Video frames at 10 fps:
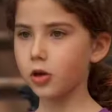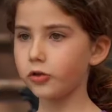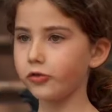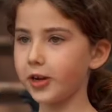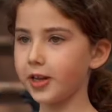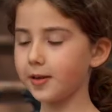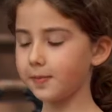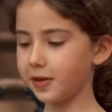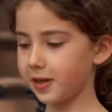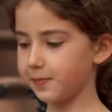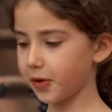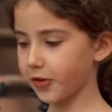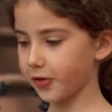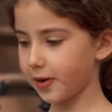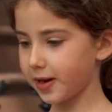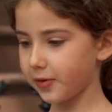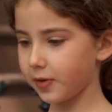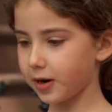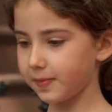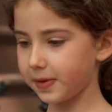Treating people the way you
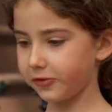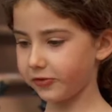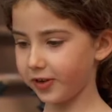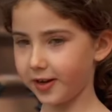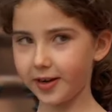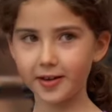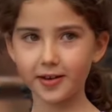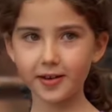want to be treated.